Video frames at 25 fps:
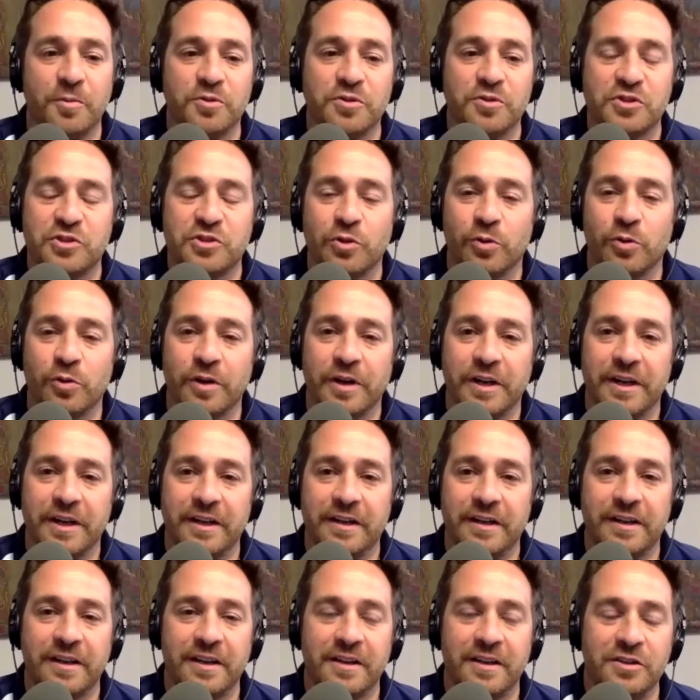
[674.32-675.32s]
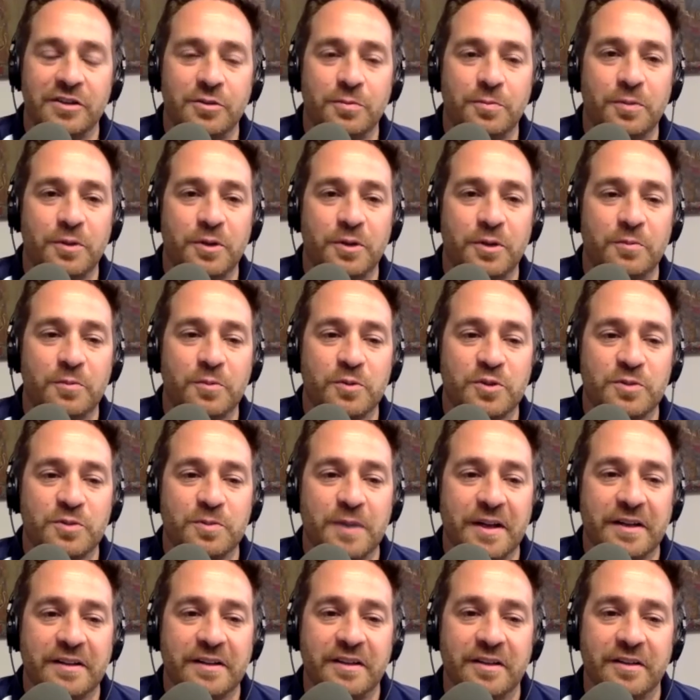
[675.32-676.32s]
story. Can you put in
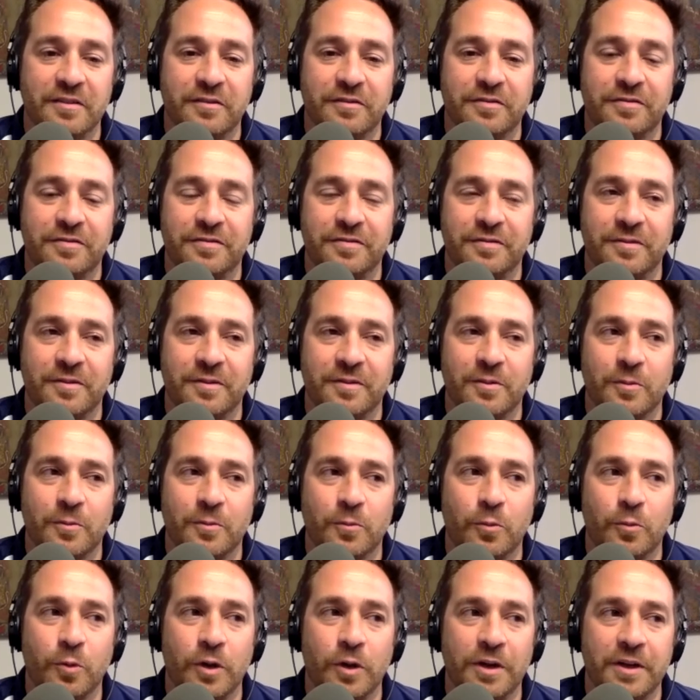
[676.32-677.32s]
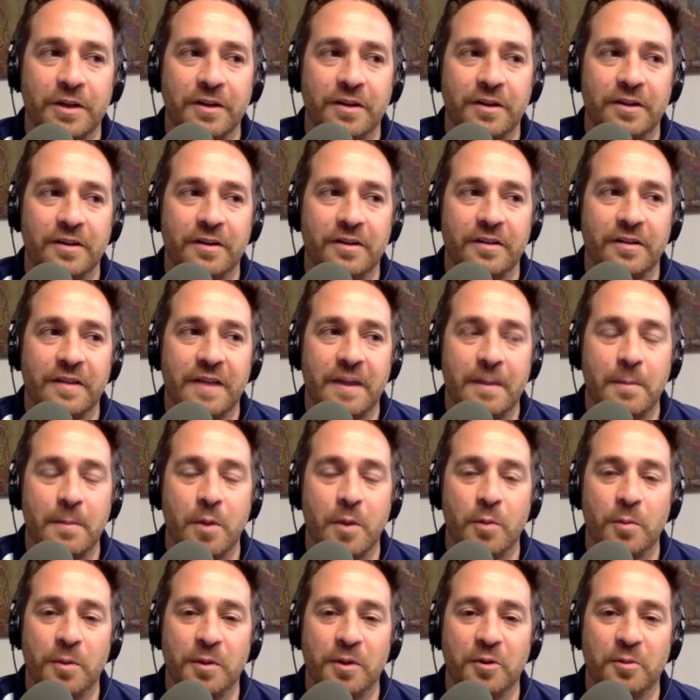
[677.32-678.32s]
perspective what that
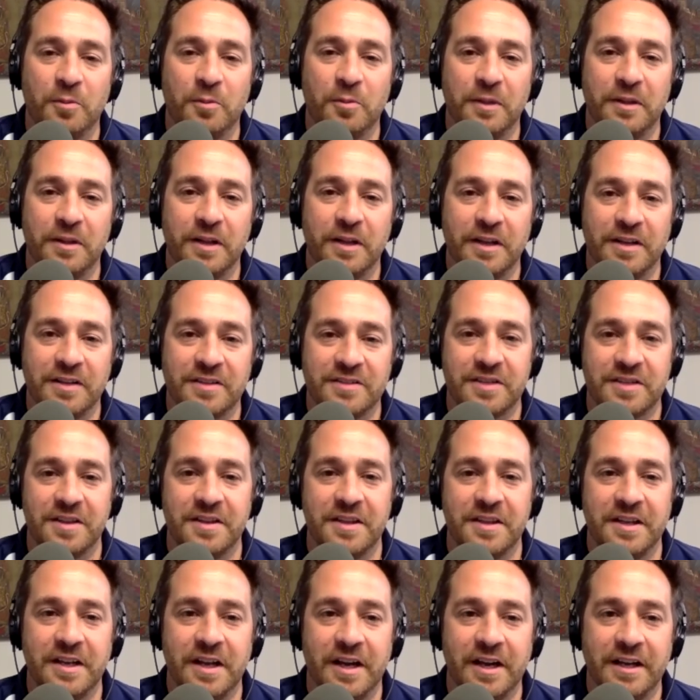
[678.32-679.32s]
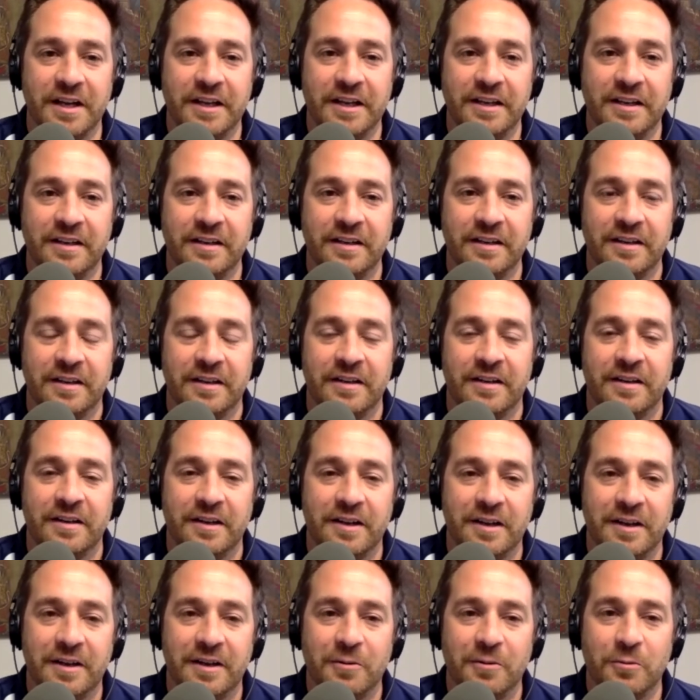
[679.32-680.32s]
moment will be like Sunday night
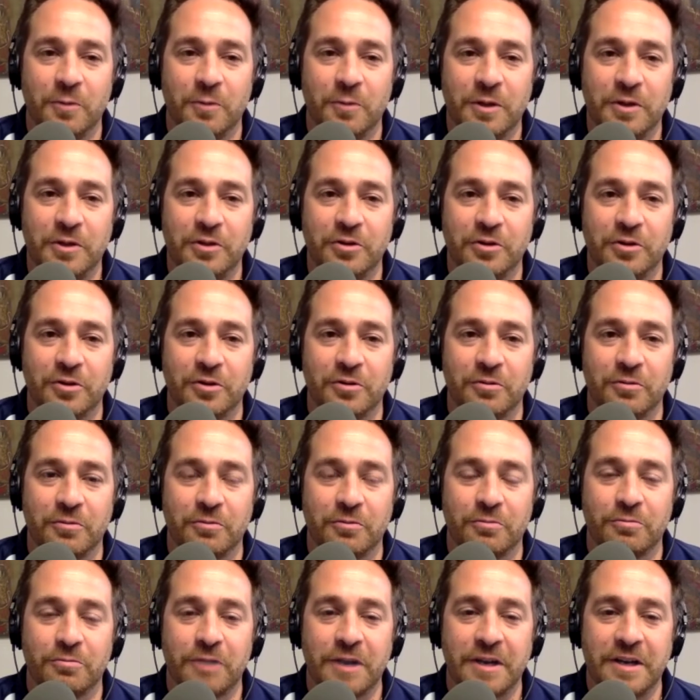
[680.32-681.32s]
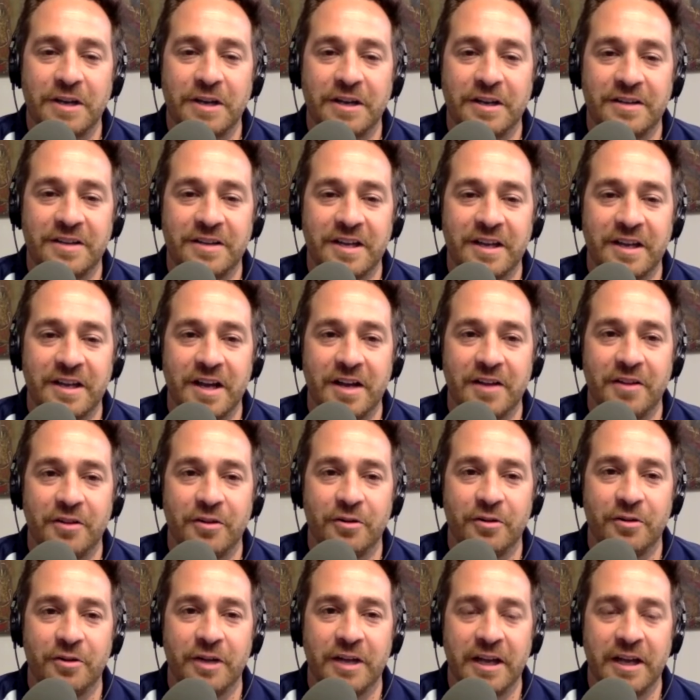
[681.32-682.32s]
when you're ready to take on
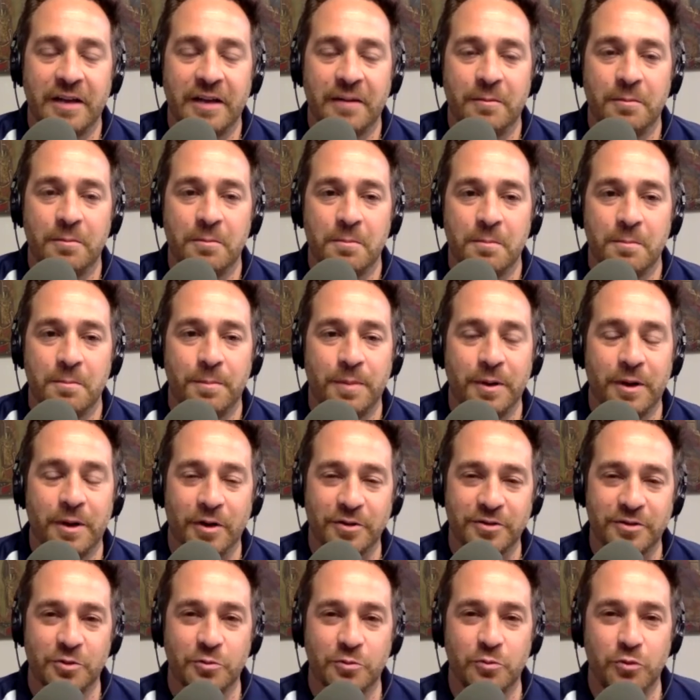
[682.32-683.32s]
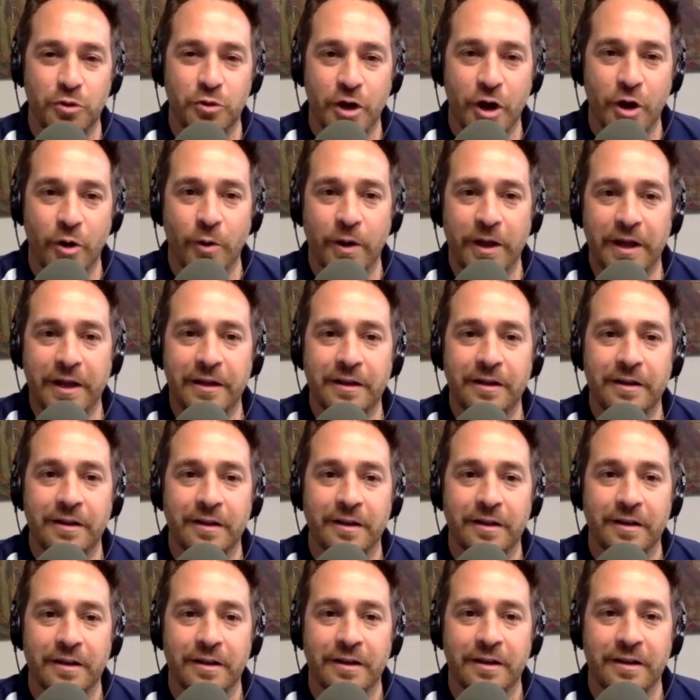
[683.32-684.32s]
Notre Dame, but also knowing
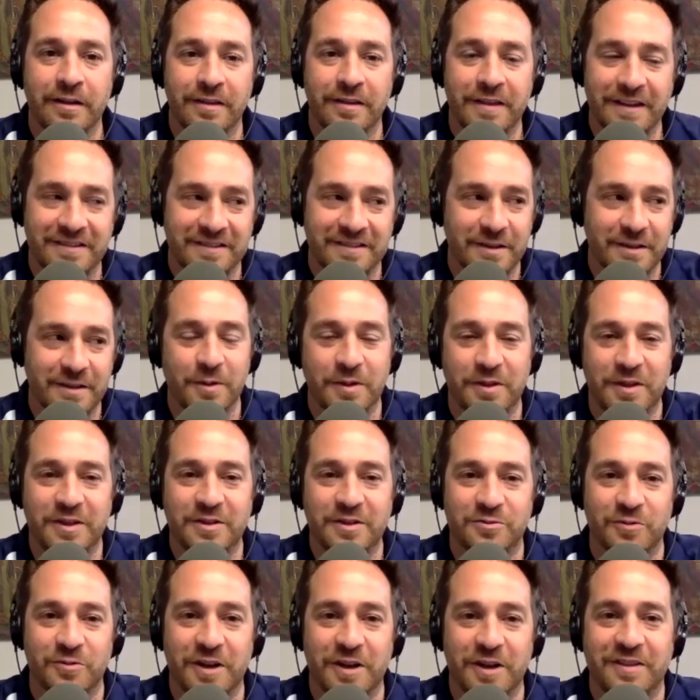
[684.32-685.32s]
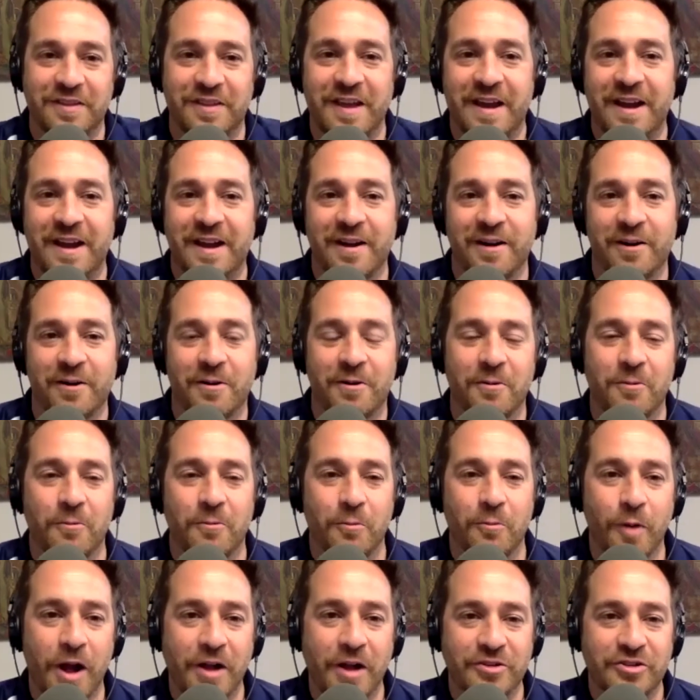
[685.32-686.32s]
that Timothy's right there
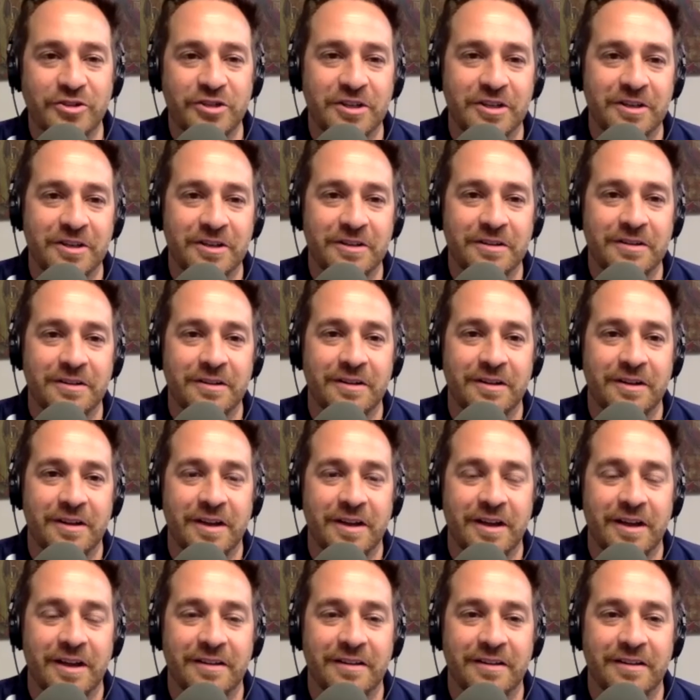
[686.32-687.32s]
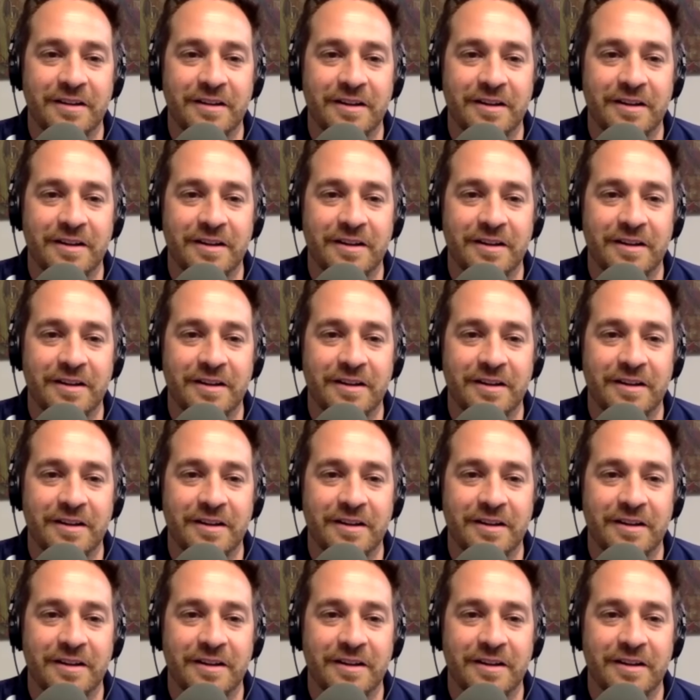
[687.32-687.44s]
watching and,